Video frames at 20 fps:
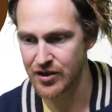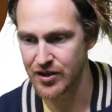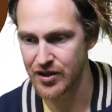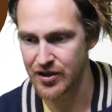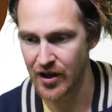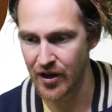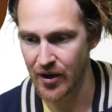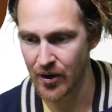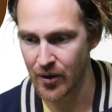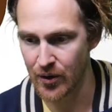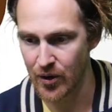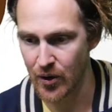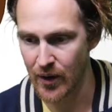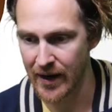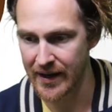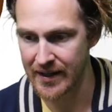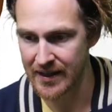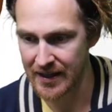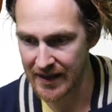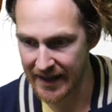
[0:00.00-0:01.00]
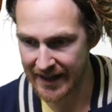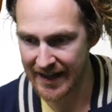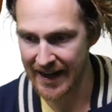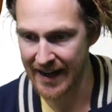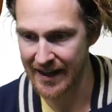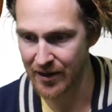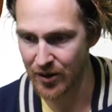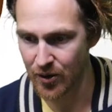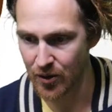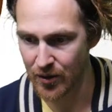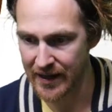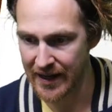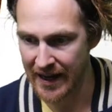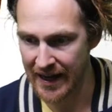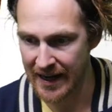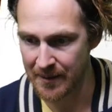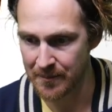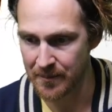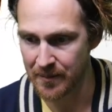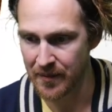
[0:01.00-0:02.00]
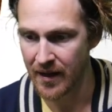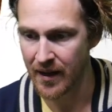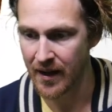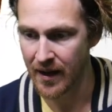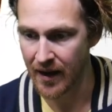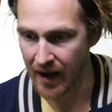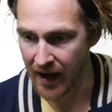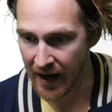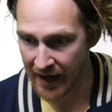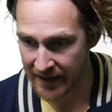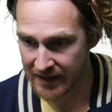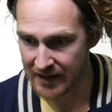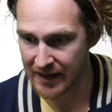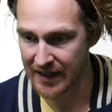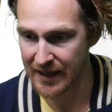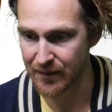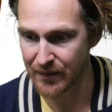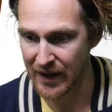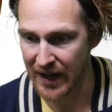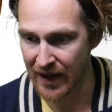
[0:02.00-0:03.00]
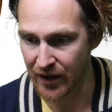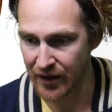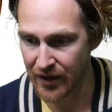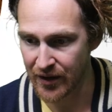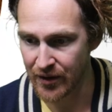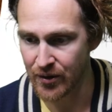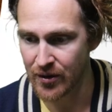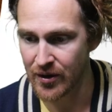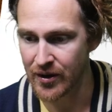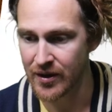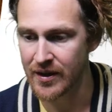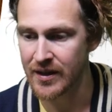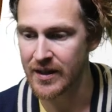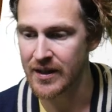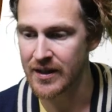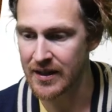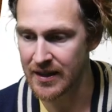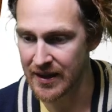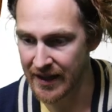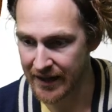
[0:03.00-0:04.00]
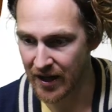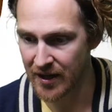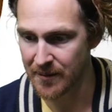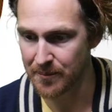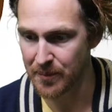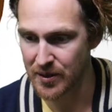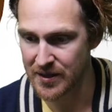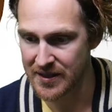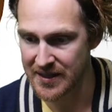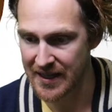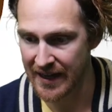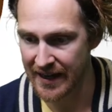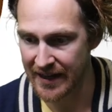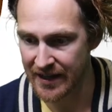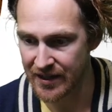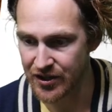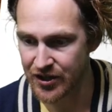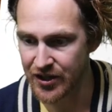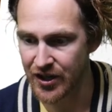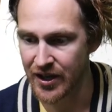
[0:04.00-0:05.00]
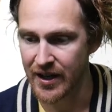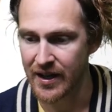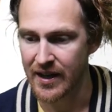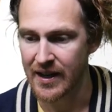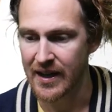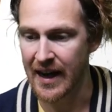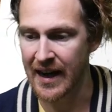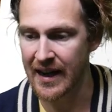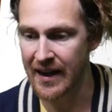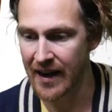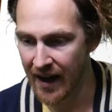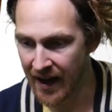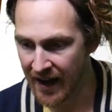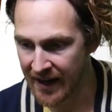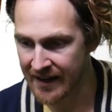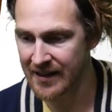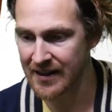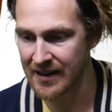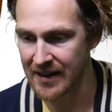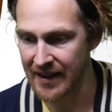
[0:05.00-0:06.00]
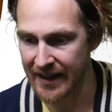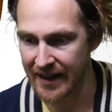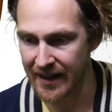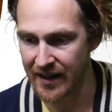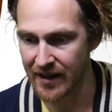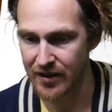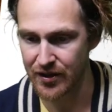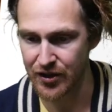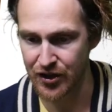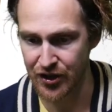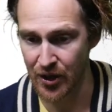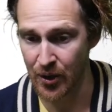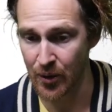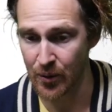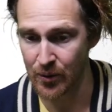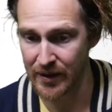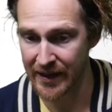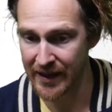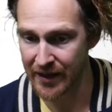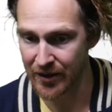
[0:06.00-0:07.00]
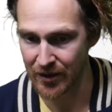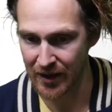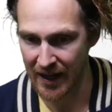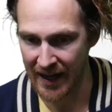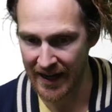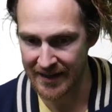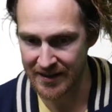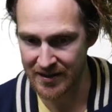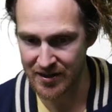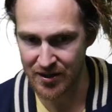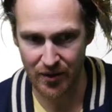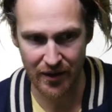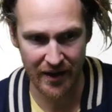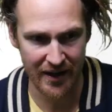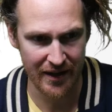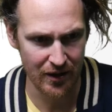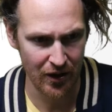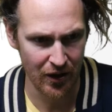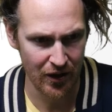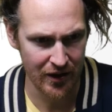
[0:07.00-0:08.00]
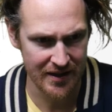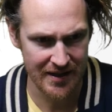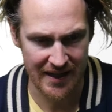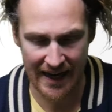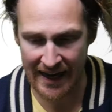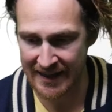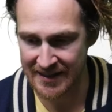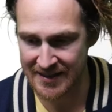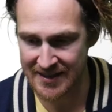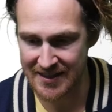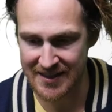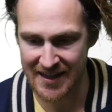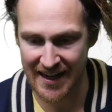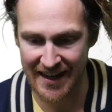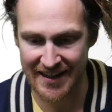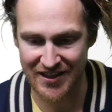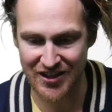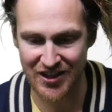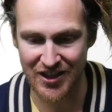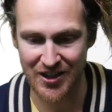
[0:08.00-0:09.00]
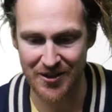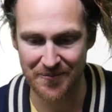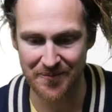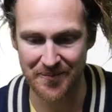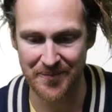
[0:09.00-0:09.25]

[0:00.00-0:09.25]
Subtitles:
So go ahead, click category name, unclick value, click on percentage, and unclick show leader line so that it looks as such.